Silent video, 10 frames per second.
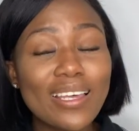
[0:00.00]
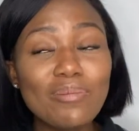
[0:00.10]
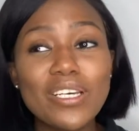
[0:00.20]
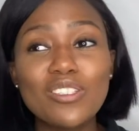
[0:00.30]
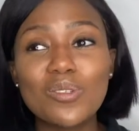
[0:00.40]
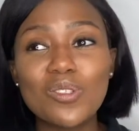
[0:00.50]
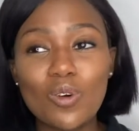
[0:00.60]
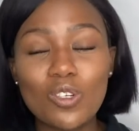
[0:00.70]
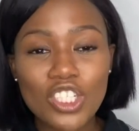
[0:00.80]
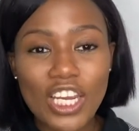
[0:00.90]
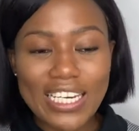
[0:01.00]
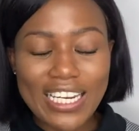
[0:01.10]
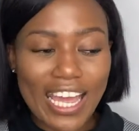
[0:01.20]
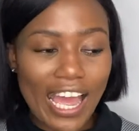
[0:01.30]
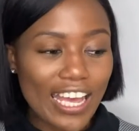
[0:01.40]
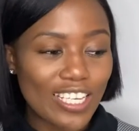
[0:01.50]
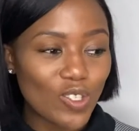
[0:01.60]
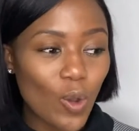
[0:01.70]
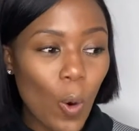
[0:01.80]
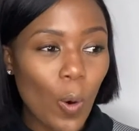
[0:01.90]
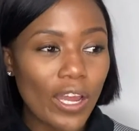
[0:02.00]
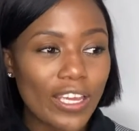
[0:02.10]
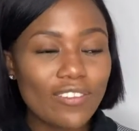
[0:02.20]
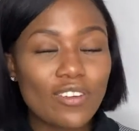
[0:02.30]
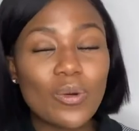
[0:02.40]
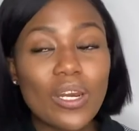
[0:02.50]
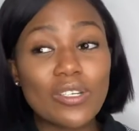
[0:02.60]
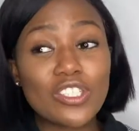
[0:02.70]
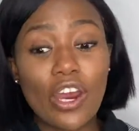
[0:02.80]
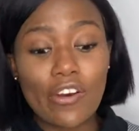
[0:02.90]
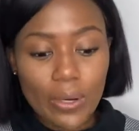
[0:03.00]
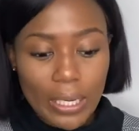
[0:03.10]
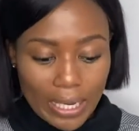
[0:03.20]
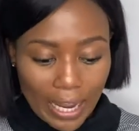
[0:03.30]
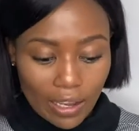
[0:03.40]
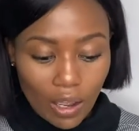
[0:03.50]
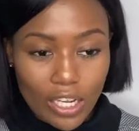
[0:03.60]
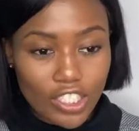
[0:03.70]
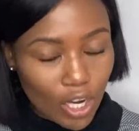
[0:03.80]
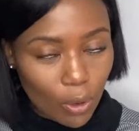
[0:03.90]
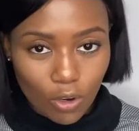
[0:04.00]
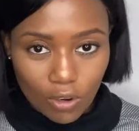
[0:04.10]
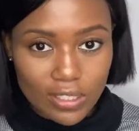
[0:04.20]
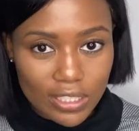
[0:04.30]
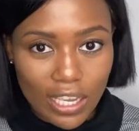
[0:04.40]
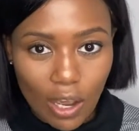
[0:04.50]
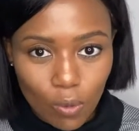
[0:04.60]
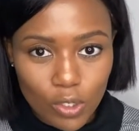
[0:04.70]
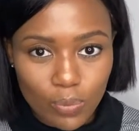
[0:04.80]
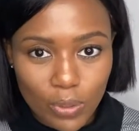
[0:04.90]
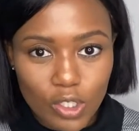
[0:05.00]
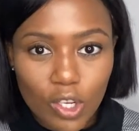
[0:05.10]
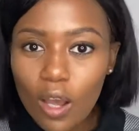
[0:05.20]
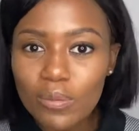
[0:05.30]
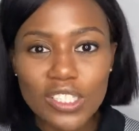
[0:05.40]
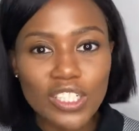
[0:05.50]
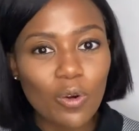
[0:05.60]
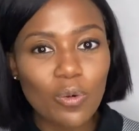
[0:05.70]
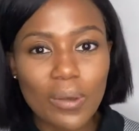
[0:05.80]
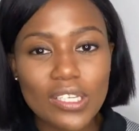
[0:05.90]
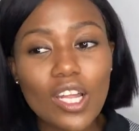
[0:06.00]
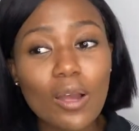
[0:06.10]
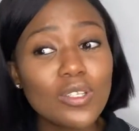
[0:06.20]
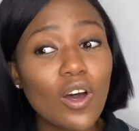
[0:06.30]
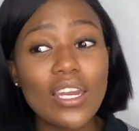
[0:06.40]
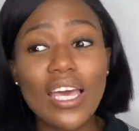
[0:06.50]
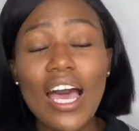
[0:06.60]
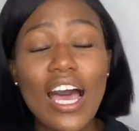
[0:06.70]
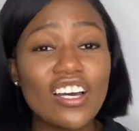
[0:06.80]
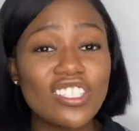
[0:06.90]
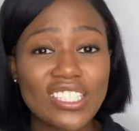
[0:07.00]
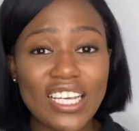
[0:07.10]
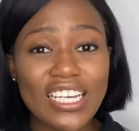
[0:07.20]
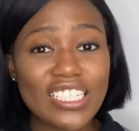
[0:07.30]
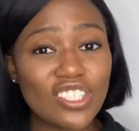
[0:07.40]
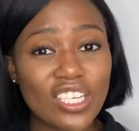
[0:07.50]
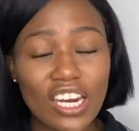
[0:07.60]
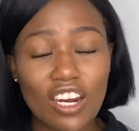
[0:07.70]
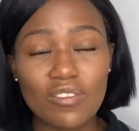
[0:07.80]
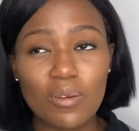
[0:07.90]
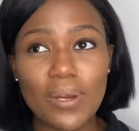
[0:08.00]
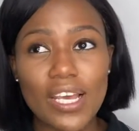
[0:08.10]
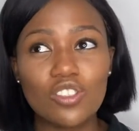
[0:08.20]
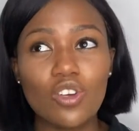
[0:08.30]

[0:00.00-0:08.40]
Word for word: the place was so shady guys yo even when i was showering like i showered obviously i always bring slops i showered with my slops on i was just like i need to get out of the place